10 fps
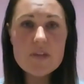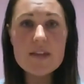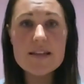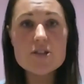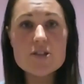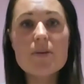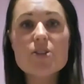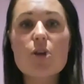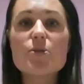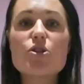There's so much
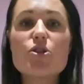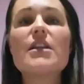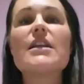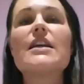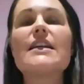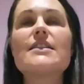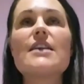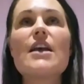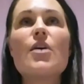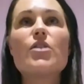opportunity. It's
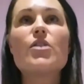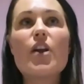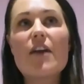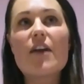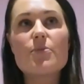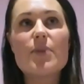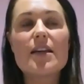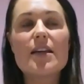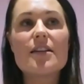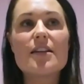you don't have to
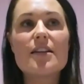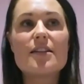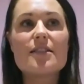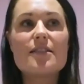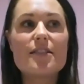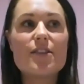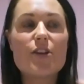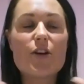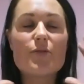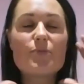be, you know,